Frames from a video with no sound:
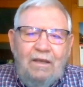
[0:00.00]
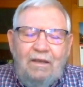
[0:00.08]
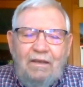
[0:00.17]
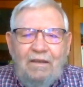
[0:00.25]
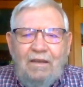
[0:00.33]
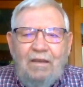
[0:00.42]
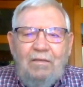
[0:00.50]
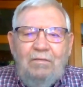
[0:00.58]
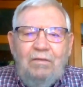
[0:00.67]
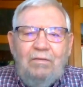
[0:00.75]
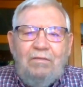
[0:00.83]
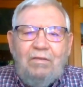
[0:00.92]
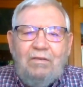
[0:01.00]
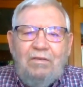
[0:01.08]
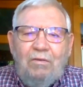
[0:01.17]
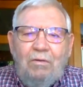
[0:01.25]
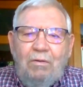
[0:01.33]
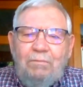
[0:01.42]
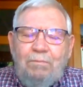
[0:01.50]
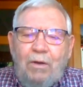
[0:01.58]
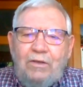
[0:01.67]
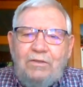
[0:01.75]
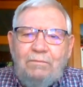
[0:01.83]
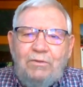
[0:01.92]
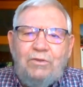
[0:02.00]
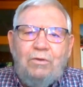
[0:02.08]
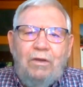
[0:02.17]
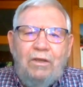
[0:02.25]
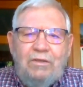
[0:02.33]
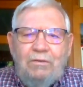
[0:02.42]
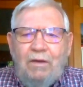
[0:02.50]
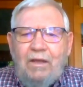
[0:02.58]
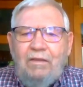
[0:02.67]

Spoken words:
And then you throw in parts of Missouri too.